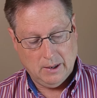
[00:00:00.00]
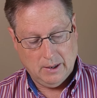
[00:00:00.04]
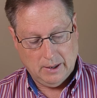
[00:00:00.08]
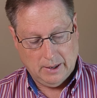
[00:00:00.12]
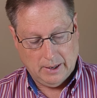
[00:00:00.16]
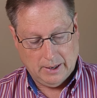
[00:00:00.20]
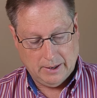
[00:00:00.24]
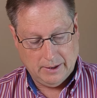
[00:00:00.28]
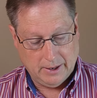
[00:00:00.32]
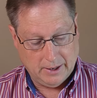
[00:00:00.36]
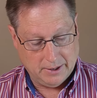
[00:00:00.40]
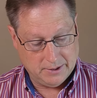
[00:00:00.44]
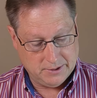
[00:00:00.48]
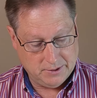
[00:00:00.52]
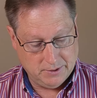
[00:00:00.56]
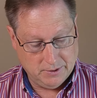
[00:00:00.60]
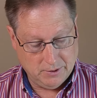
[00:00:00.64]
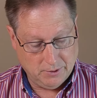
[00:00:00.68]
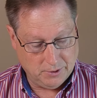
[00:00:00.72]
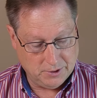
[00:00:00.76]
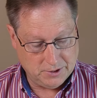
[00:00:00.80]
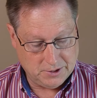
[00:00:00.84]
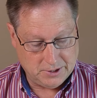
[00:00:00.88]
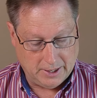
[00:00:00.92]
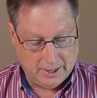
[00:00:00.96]
And
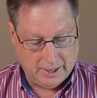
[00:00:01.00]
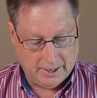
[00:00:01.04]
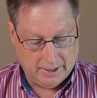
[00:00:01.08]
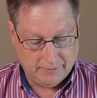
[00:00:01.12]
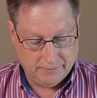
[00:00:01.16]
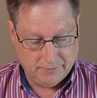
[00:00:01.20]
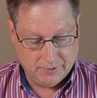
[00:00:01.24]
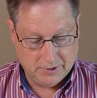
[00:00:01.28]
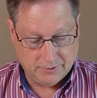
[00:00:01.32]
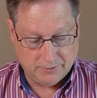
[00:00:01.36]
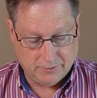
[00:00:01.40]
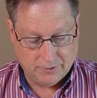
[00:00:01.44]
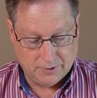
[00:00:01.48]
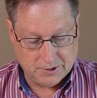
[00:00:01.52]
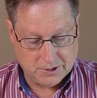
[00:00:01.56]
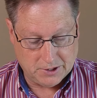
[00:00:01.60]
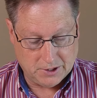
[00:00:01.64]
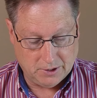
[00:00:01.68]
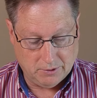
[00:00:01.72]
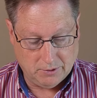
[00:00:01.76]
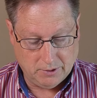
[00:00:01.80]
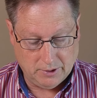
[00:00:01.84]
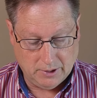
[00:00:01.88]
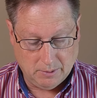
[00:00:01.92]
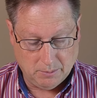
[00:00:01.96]
notice they have different
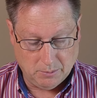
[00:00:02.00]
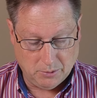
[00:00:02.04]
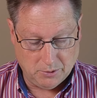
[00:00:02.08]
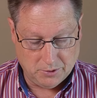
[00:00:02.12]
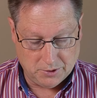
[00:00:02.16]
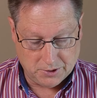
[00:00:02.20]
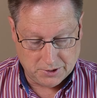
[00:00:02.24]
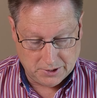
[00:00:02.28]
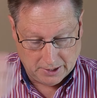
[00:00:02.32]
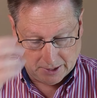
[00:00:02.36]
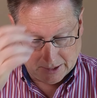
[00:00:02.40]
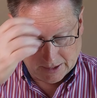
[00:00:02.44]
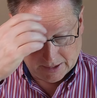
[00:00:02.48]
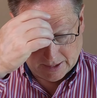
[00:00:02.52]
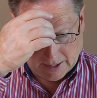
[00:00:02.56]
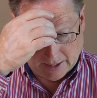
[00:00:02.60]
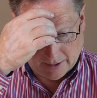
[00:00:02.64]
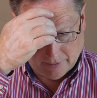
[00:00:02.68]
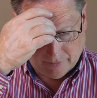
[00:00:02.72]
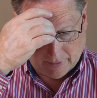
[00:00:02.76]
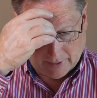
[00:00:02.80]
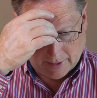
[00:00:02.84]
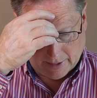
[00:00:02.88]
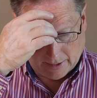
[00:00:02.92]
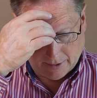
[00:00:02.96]
serial numbers. Instead of
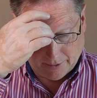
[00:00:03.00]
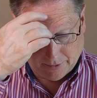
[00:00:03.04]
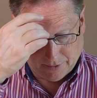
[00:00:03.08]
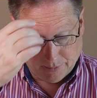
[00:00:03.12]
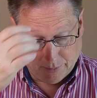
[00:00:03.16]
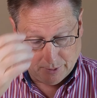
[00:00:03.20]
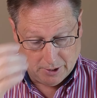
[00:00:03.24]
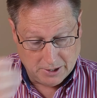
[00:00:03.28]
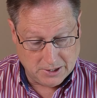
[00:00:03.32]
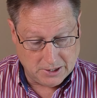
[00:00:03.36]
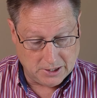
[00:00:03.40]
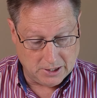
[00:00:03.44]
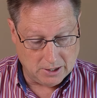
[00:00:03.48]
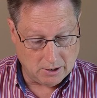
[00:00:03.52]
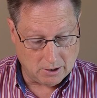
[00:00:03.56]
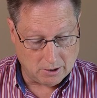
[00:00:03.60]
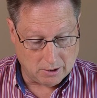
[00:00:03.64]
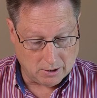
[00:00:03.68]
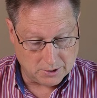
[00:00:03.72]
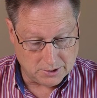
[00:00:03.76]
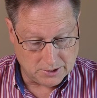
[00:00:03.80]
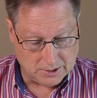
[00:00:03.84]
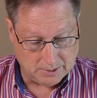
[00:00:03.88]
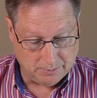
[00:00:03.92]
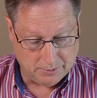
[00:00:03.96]
like a 3TR
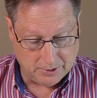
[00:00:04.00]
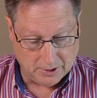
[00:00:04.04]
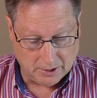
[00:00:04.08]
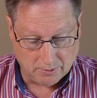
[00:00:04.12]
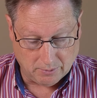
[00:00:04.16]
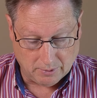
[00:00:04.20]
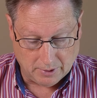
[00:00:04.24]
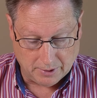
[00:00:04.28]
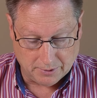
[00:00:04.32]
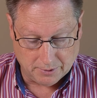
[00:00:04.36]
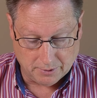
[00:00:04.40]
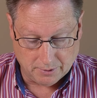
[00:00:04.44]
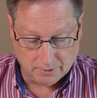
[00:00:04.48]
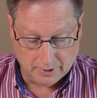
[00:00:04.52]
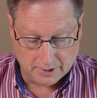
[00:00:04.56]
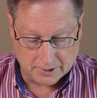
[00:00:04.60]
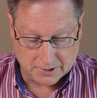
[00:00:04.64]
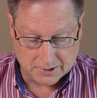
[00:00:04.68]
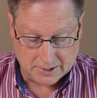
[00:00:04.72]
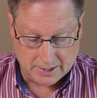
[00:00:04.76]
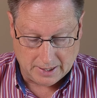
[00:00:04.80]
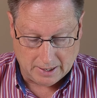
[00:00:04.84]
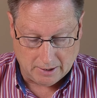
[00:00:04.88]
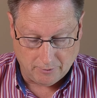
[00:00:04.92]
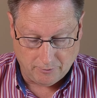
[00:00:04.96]
something or other, it's
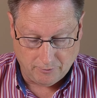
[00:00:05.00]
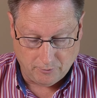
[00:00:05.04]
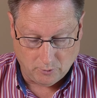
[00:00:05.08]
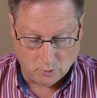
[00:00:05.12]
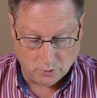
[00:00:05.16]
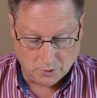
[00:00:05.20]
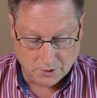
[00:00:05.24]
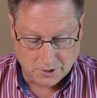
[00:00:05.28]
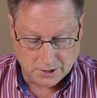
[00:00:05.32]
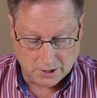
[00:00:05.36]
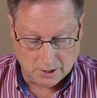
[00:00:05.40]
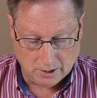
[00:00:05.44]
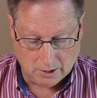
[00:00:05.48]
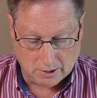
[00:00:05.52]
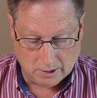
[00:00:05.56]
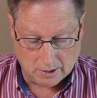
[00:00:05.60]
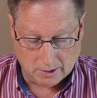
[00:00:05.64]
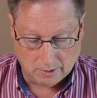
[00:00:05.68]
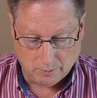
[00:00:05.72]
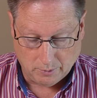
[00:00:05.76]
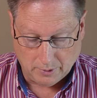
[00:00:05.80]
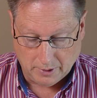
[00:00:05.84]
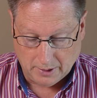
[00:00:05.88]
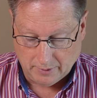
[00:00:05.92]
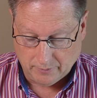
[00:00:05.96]
now 4TR,
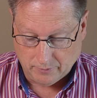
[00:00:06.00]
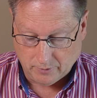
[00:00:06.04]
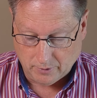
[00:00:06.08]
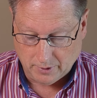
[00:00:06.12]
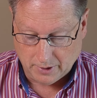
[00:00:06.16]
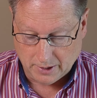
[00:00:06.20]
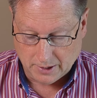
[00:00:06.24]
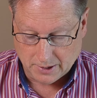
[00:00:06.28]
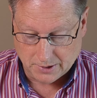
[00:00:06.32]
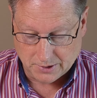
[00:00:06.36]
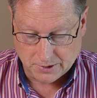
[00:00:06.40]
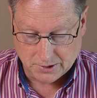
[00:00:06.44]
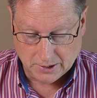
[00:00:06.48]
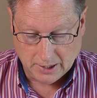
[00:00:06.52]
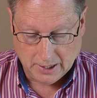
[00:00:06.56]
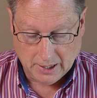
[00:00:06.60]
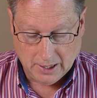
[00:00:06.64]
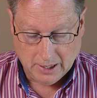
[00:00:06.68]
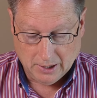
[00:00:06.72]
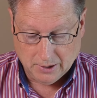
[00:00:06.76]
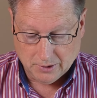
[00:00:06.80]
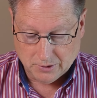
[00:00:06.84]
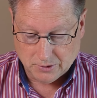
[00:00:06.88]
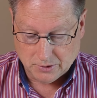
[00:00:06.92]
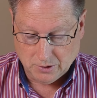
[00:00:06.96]
whatever it is.
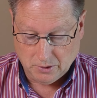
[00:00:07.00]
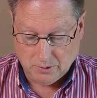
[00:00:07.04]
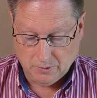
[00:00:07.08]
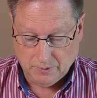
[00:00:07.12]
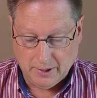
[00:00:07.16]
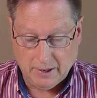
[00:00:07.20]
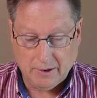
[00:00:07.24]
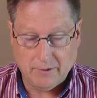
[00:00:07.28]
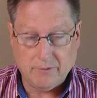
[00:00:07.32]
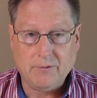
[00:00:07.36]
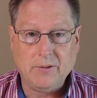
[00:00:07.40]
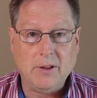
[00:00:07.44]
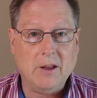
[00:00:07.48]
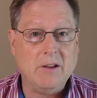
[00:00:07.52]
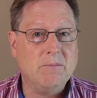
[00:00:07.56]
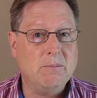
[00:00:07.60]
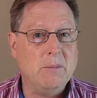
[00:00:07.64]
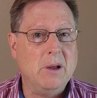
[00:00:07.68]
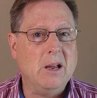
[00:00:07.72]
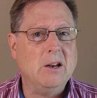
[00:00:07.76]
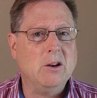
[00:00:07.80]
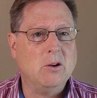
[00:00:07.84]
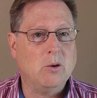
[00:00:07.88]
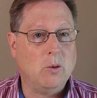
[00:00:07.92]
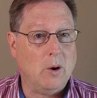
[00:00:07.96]
So they've
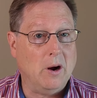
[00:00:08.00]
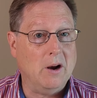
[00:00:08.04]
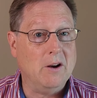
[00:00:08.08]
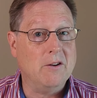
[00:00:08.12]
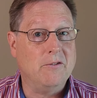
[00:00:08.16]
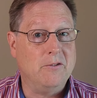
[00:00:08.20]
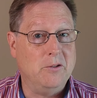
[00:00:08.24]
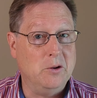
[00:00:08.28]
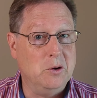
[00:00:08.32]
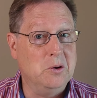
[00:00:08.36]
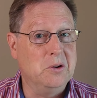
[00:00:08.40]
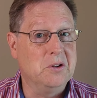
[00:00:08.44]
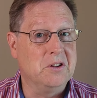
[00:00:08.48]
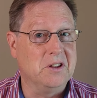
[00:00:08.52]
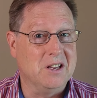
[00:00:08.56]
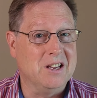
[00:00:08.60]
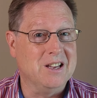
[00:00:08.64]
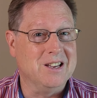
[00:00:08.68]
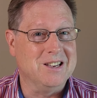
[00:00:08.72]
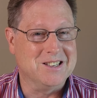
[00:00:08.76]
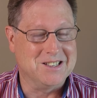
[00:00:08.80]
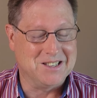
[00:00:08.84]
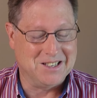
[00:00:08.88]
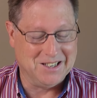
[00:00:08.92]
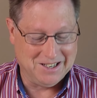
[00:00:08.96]
made quite a few of
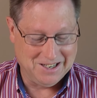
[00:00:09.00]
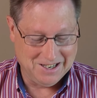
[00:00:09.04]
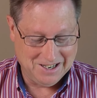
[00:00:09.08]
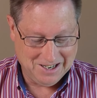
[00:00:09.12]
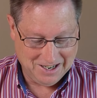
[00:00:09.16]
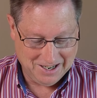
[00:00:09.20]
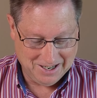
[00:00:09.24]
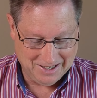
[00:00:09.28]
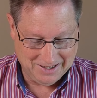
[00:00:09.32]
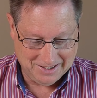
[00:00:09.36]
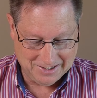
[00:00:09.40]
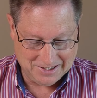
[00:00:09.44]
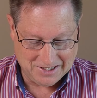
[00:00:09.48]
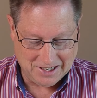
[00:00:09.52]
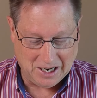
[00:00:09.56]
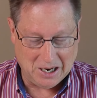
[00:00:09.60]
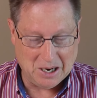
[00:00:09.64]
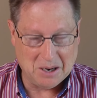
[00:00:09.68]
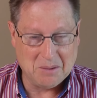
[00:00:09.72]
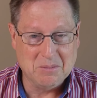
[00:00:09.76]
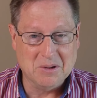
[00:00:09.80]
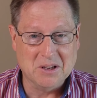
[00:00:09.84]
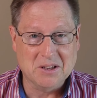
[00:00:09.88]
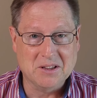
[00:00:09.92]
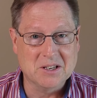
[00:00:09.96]
these. in the time
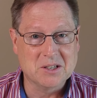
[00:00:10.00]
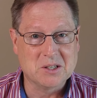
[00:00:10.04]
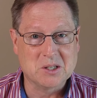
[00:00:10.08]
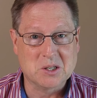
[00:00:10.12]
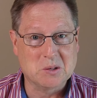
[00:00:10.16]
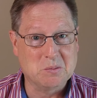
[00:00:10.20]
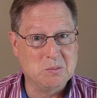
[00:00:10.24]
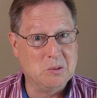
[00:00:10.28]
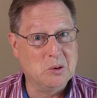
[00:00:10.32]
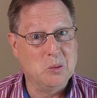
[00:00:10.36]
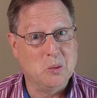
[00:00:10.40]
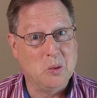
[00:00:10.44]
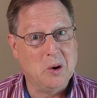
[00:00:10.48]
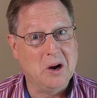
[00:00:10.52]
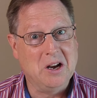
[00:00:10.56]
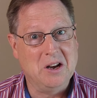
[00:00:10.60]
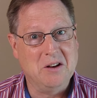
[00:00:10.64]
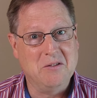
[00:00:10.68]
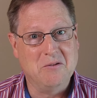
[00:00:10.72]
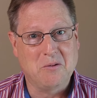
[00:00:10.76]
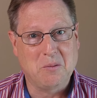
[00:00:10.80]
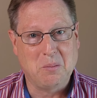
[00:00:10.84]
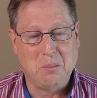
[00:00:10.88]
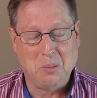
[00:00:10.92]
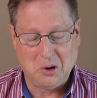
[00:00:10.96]
that this has been waiting
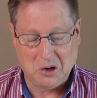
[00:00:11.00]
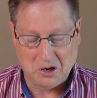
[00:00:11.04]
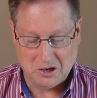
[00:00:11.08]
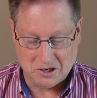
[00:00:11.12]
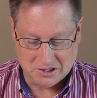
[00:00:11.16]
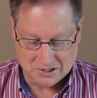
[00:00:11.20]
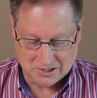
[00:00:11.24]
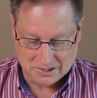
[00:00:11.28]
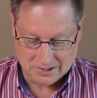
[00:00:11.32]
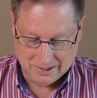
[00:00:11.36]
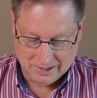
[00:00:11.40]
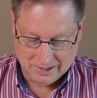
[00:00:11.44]
for parts.